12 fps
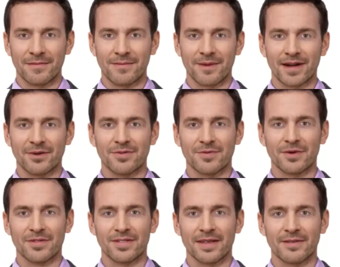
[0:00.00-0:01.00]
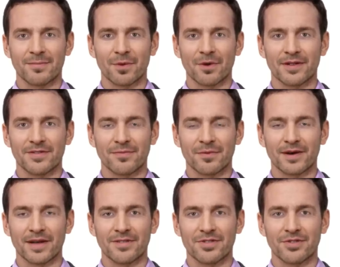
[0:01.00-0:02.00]
Players receive points for
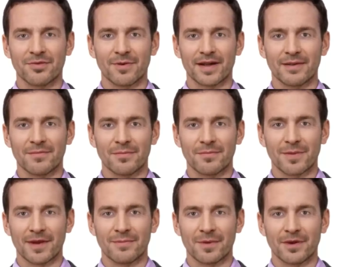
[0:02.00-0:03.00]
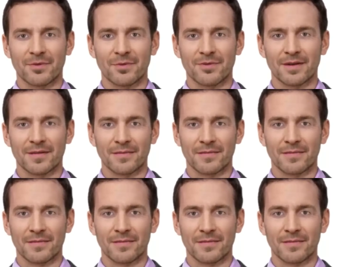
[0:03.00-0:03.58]
each train route they build,